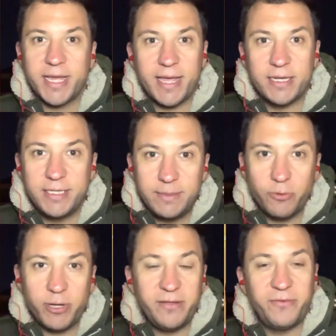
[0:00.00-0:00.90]
They can
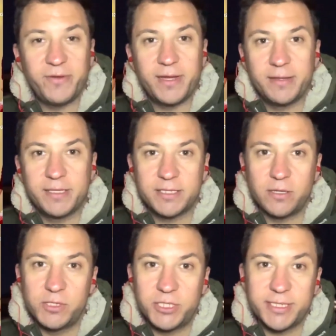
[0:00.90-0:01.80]
debrief the
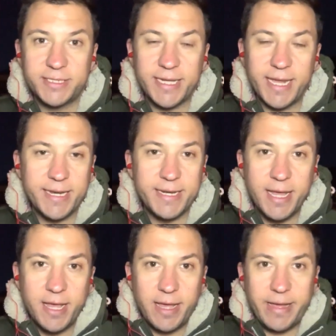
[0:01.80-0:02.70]
soldiers. They can
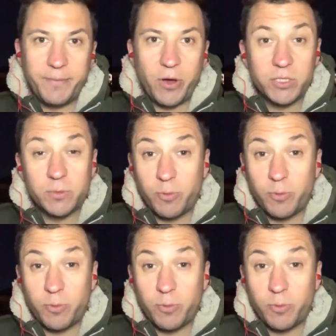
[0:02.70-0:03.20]
also